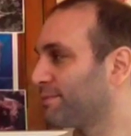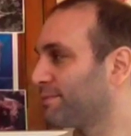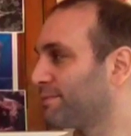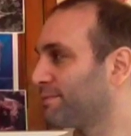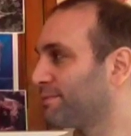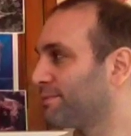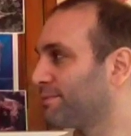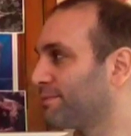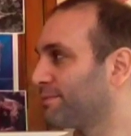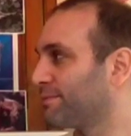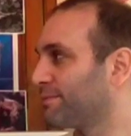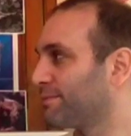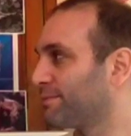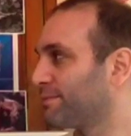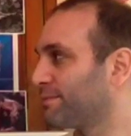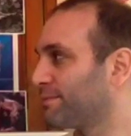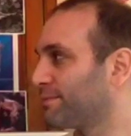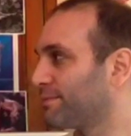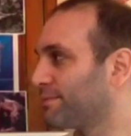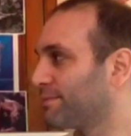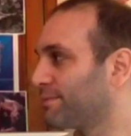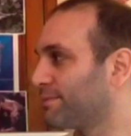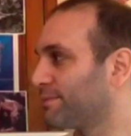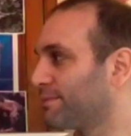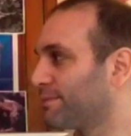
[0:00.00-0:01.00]

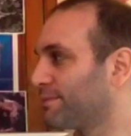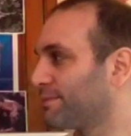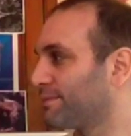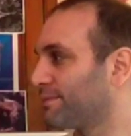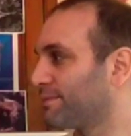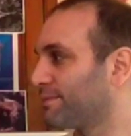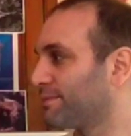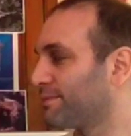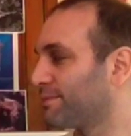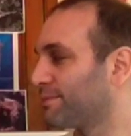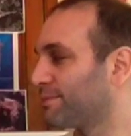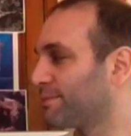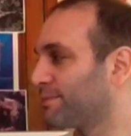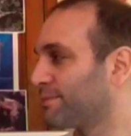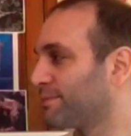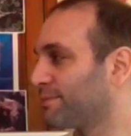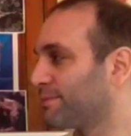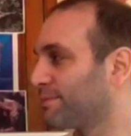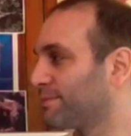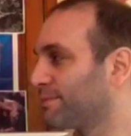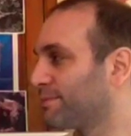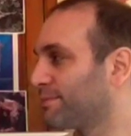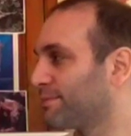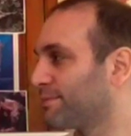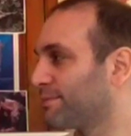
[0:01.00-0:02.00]

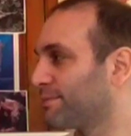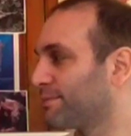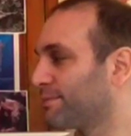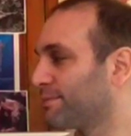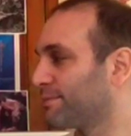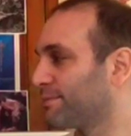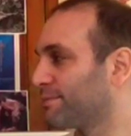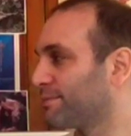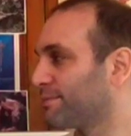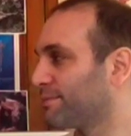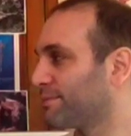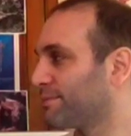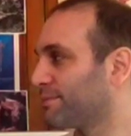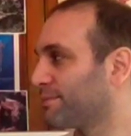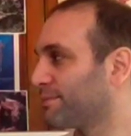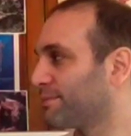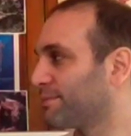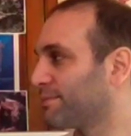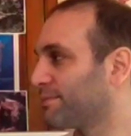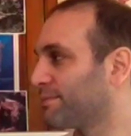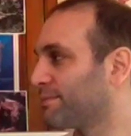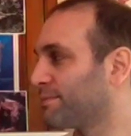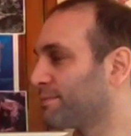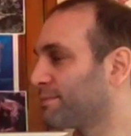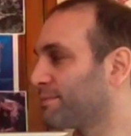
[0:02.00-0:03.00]

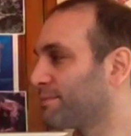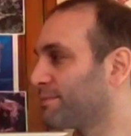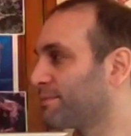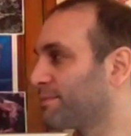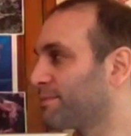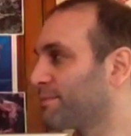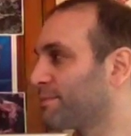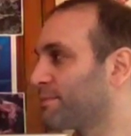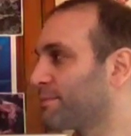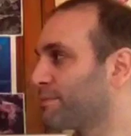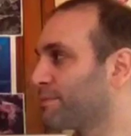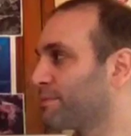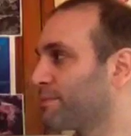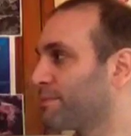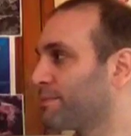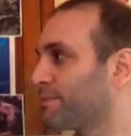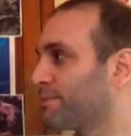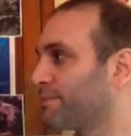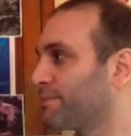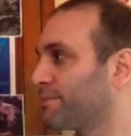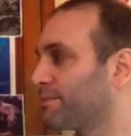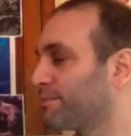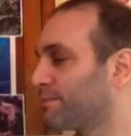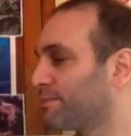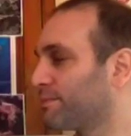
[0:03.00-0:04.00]

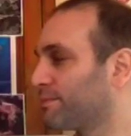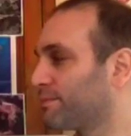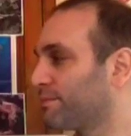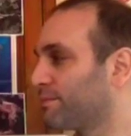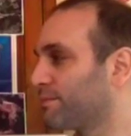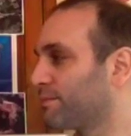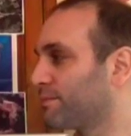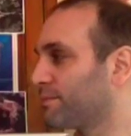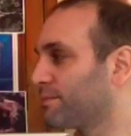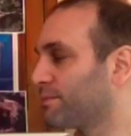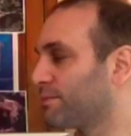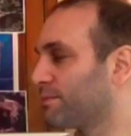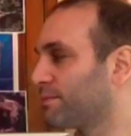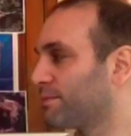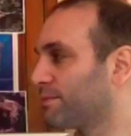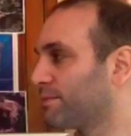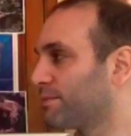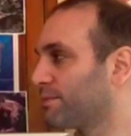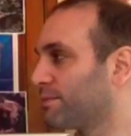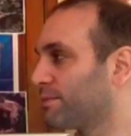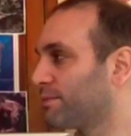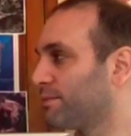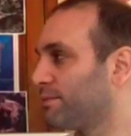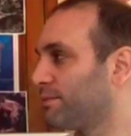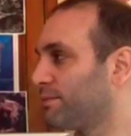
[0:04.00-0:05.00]

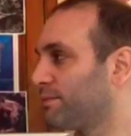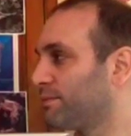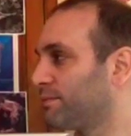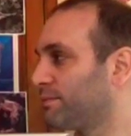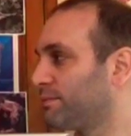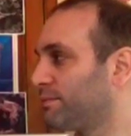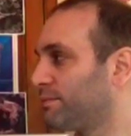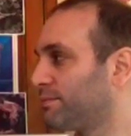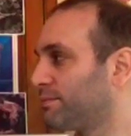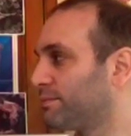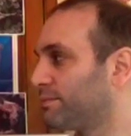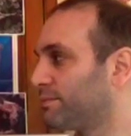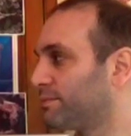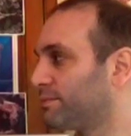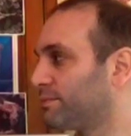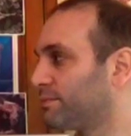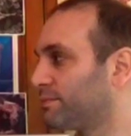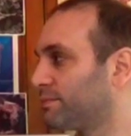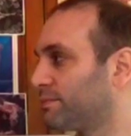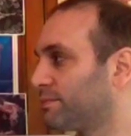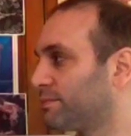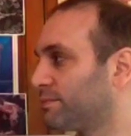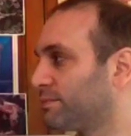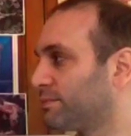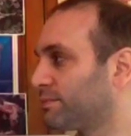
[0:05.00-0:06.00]

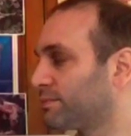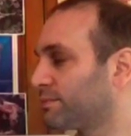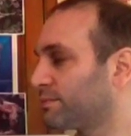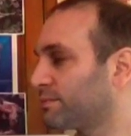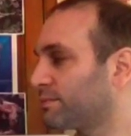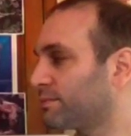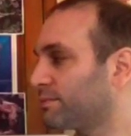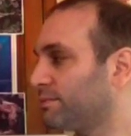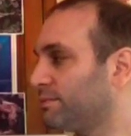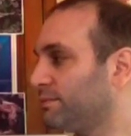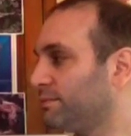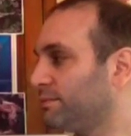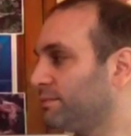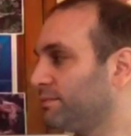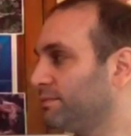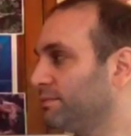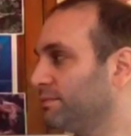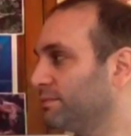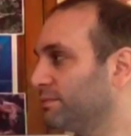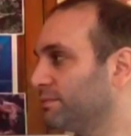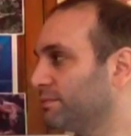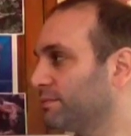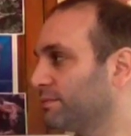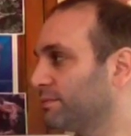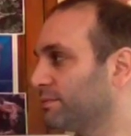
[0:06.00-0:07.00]

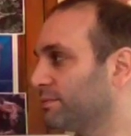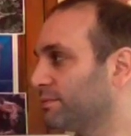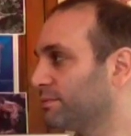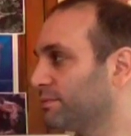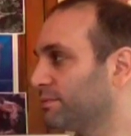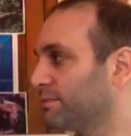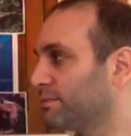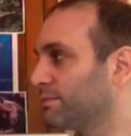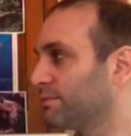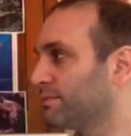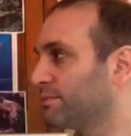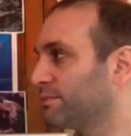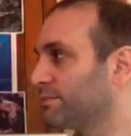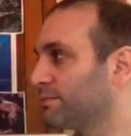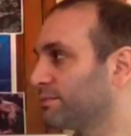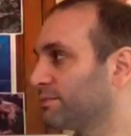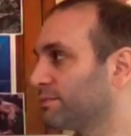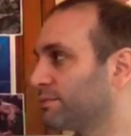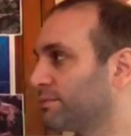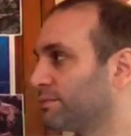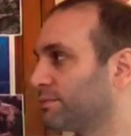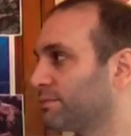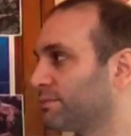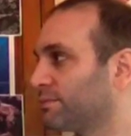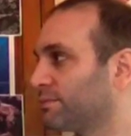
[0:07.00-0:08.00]
No words are spoken by the person on screen.